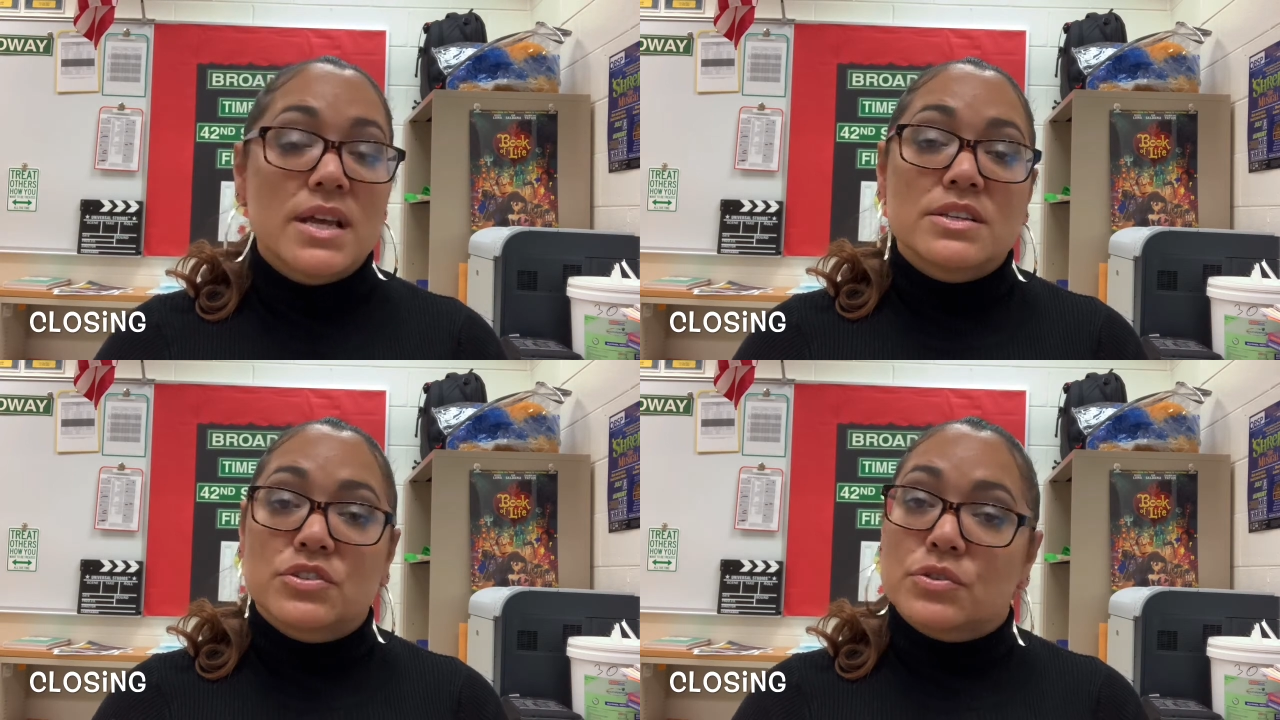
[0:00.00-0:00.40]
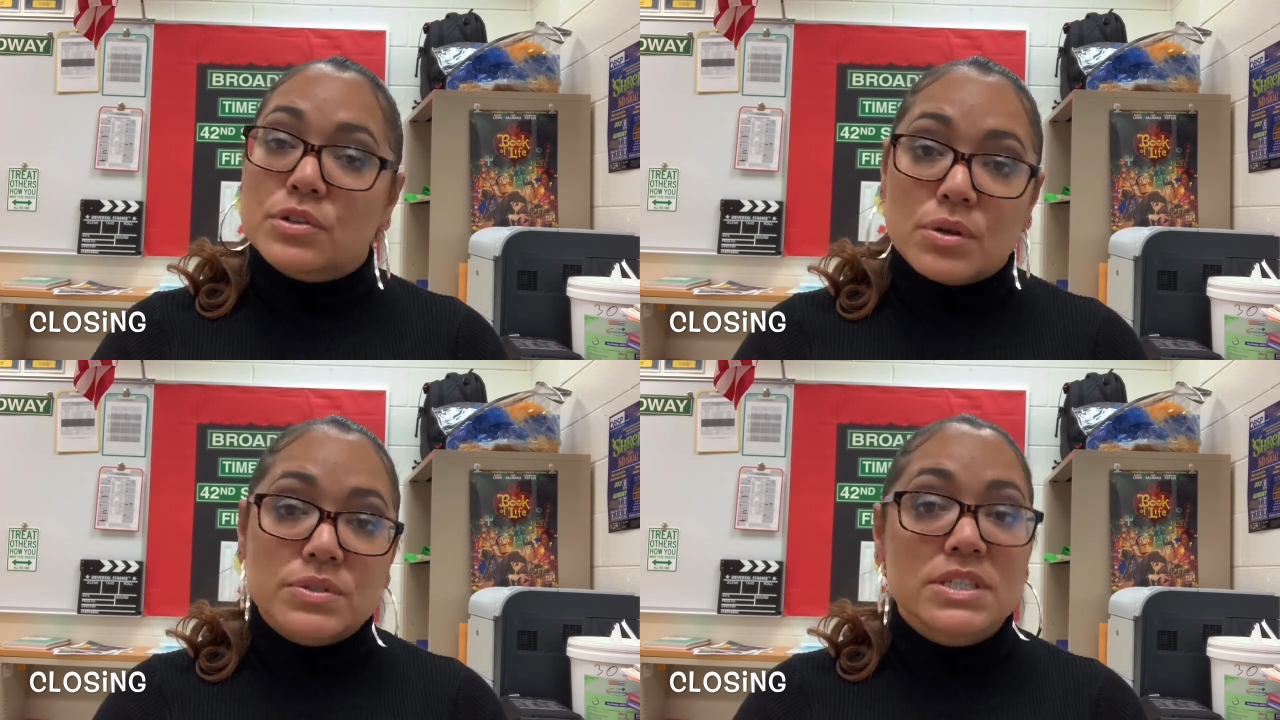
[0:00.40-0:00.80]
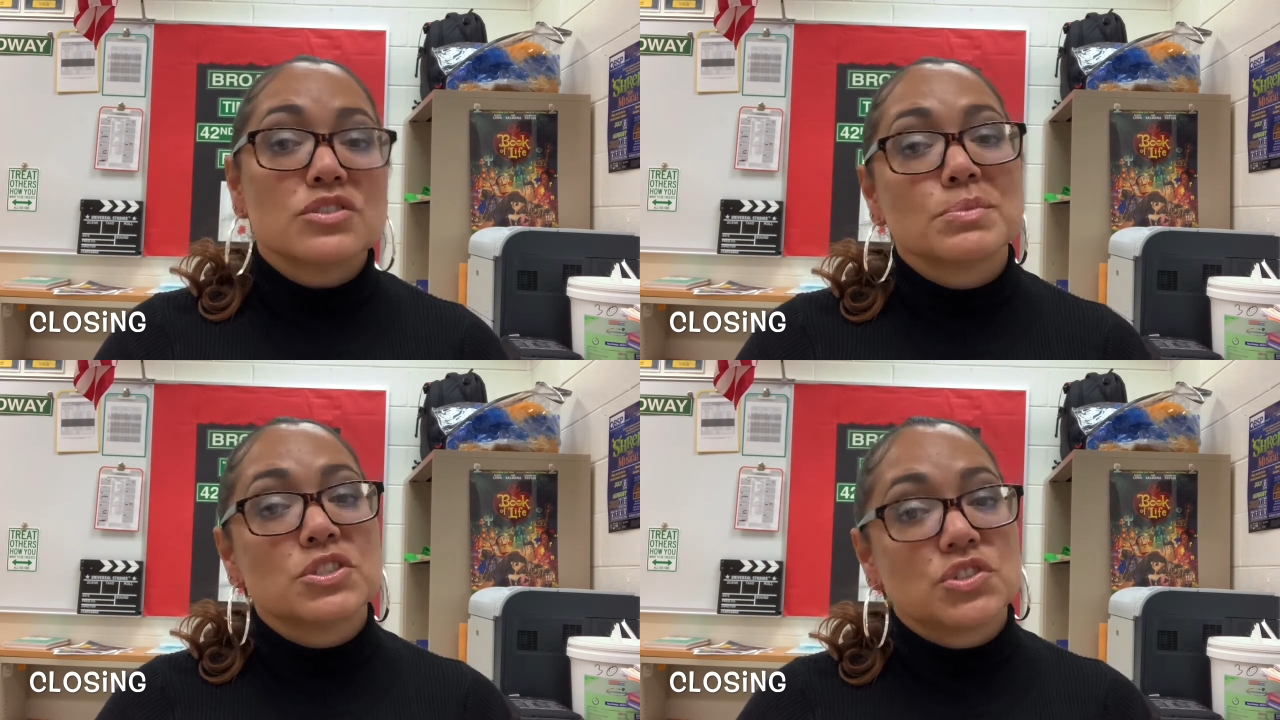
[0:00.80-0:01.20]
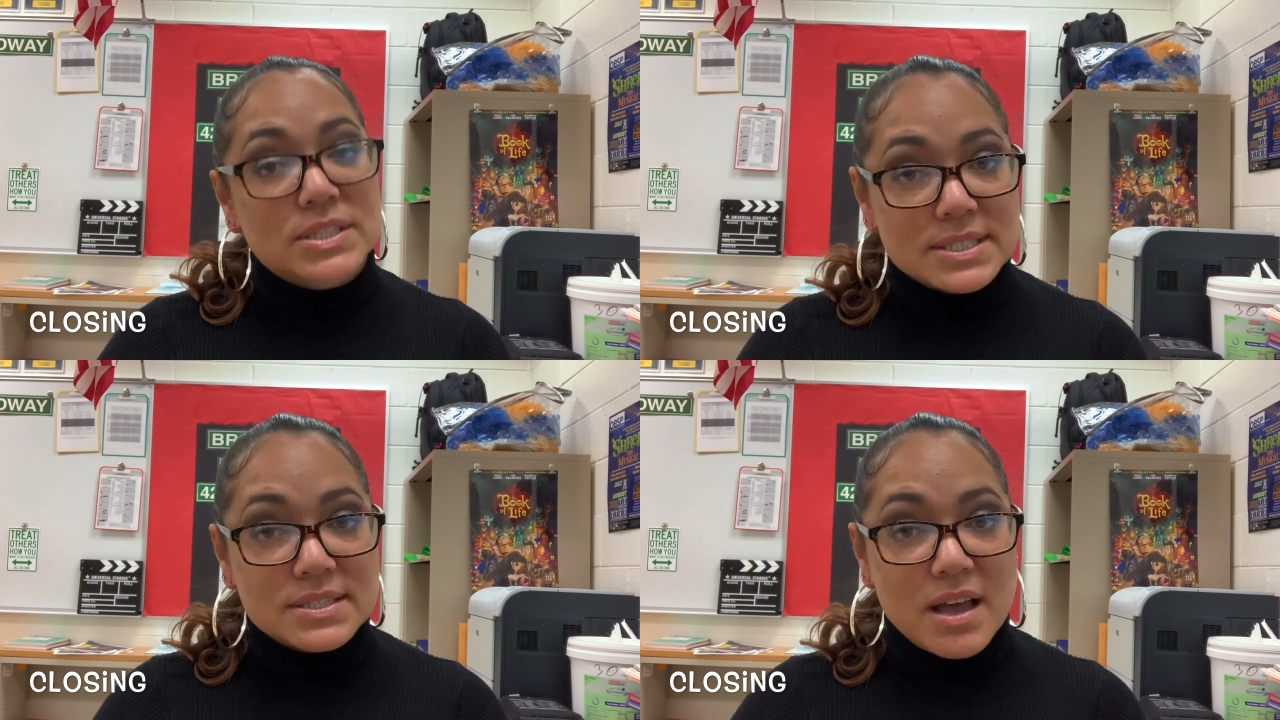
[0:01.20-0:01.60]
So your closing should be
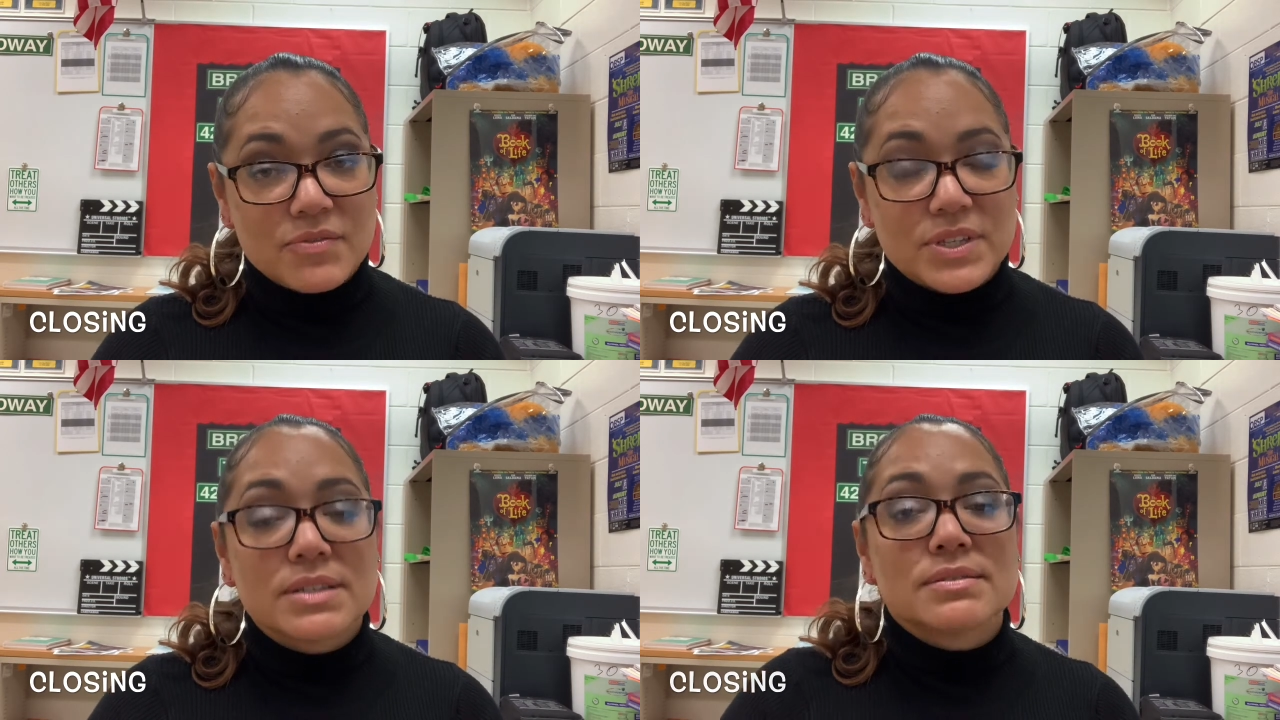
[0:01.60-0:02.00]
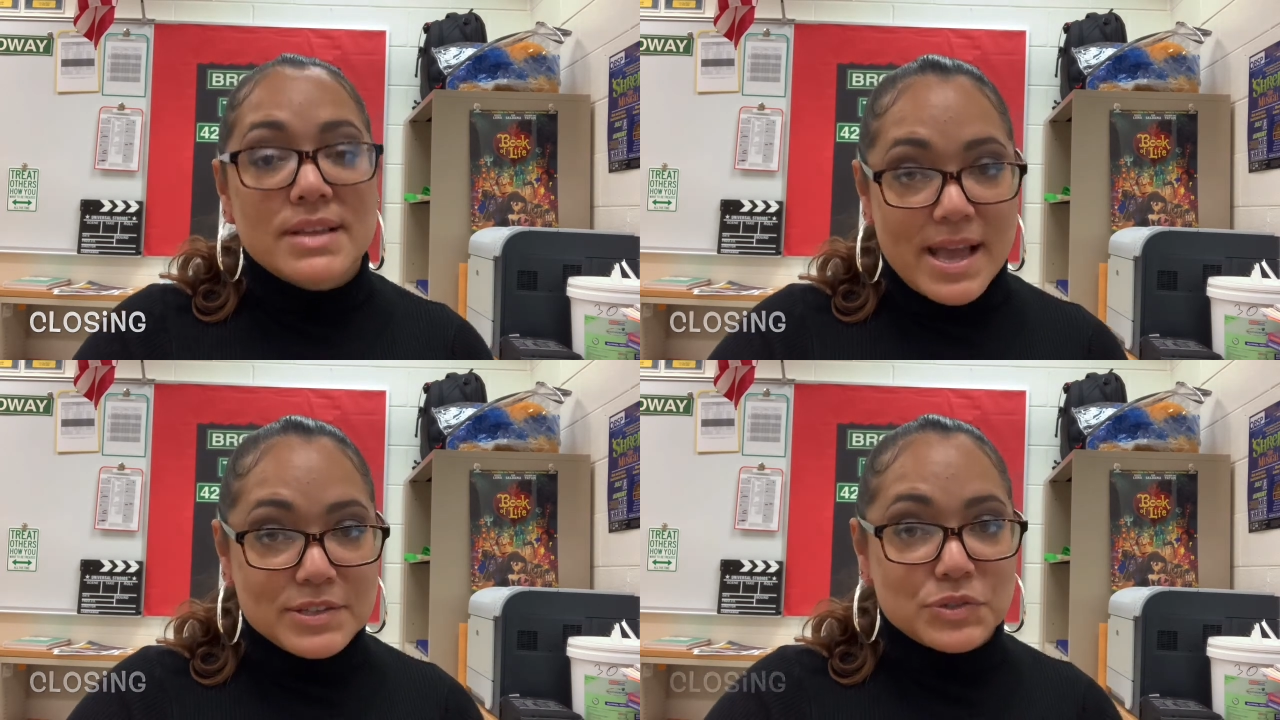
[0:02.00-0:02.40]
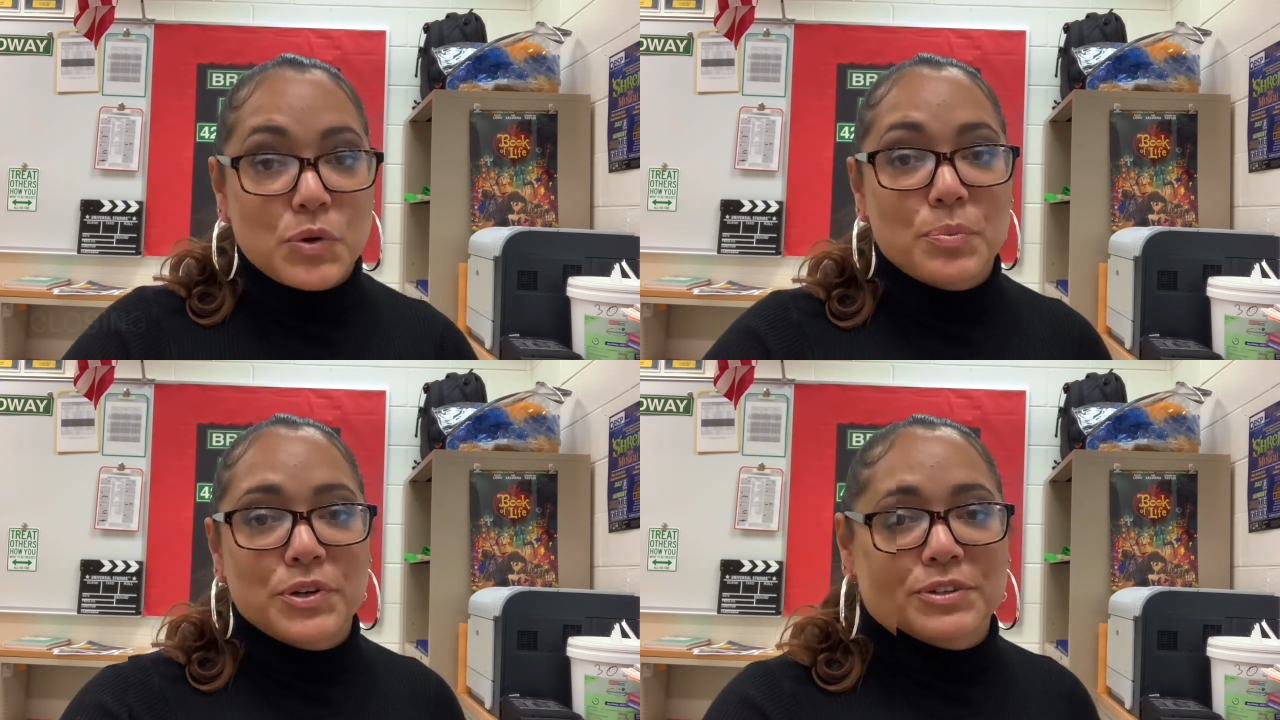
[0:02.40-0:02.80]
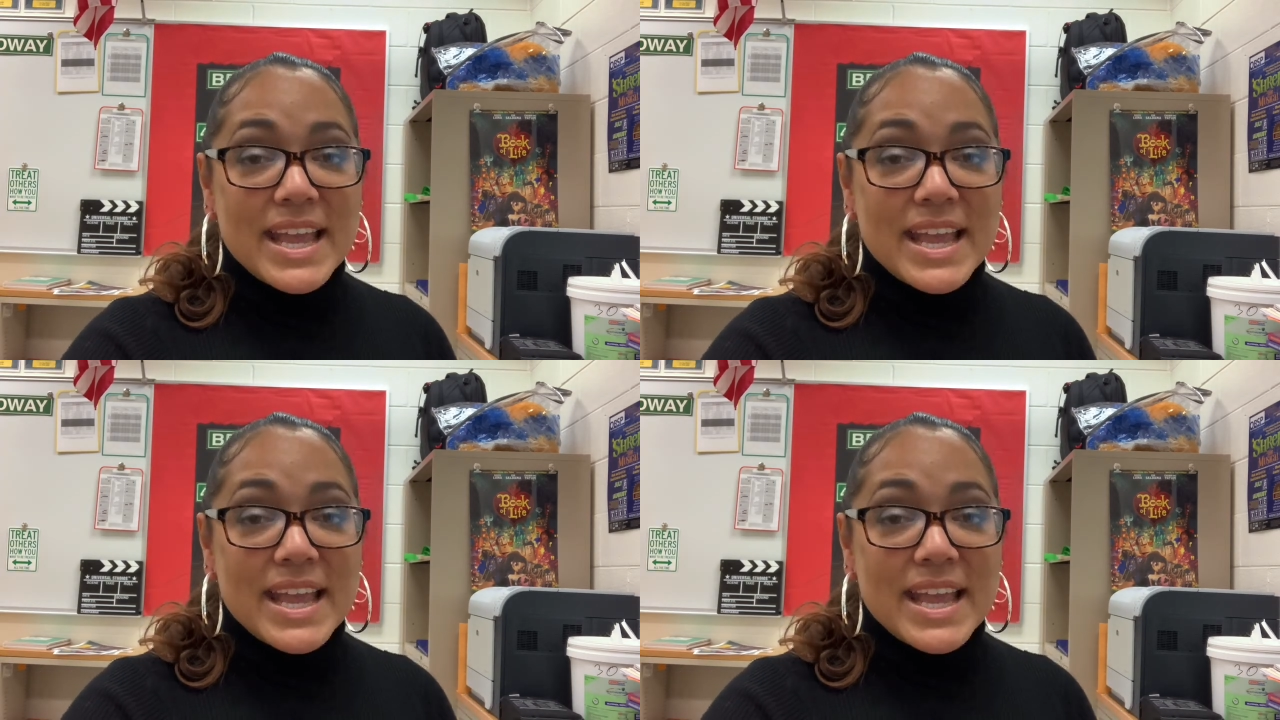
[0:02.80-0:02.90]
just as confident as your opener.